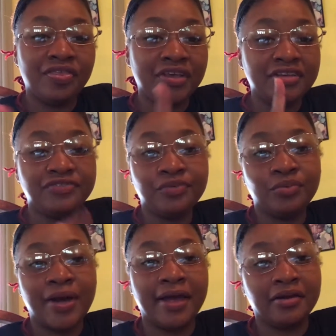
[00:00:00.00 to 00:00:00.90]
these
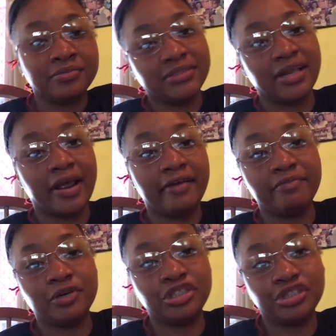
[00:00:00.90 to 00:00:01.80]
few items that I have
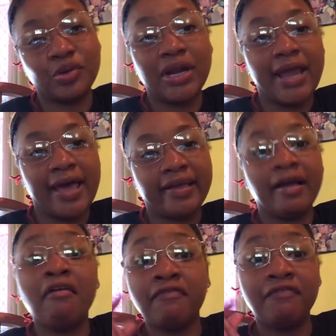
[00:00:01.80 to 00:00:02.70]
purchased online
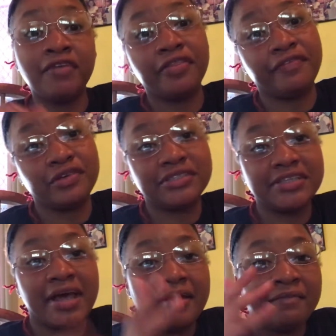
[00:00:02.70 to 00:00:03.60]
for the first
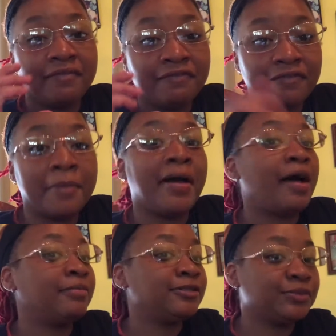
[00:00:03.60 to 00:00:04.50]
time from
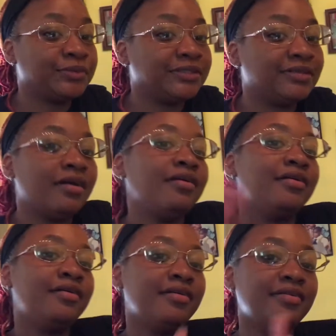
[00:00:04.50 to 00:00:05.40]
Amazon.
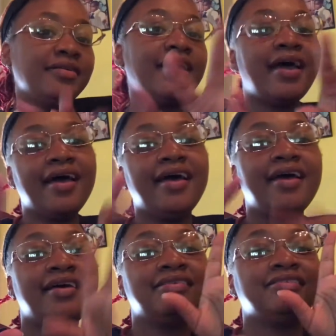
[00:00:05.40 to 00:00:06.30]

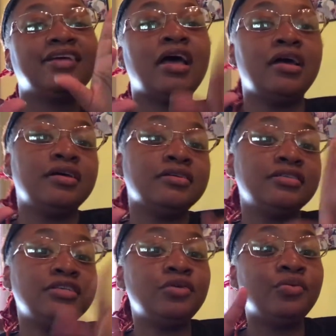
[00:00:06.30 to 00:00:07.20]
Yes.
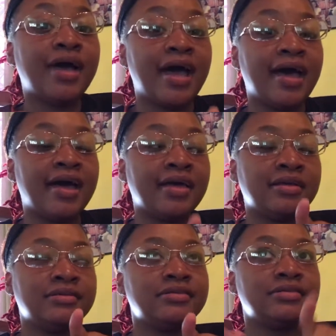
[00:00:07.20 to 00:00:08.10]
See you
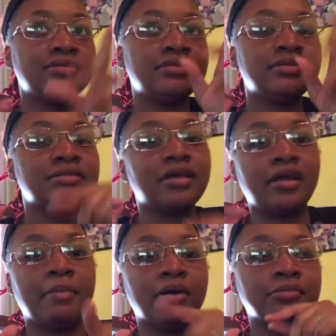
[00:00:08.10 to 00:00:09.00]
guys
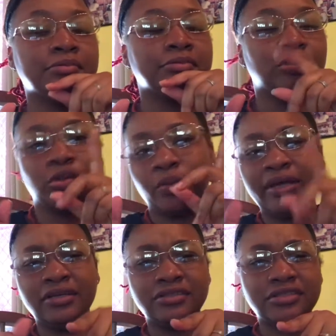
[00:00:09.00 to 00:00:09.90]
in about 2
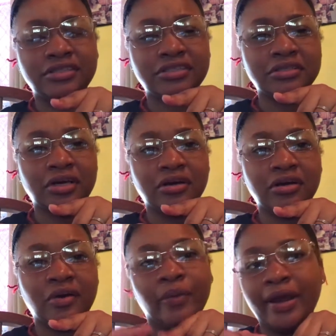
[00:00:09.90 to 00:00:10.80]
weeks
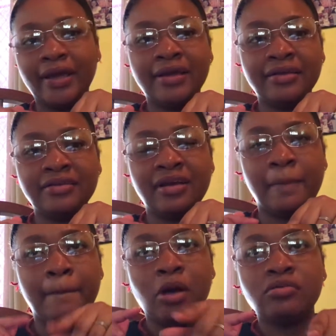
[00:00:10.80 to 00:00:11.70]
when I
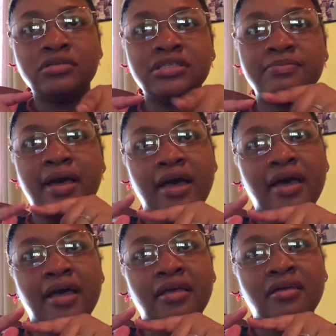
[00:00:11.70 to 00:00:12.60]
post
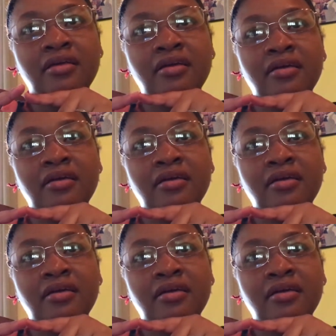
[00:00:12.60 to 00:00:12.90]
my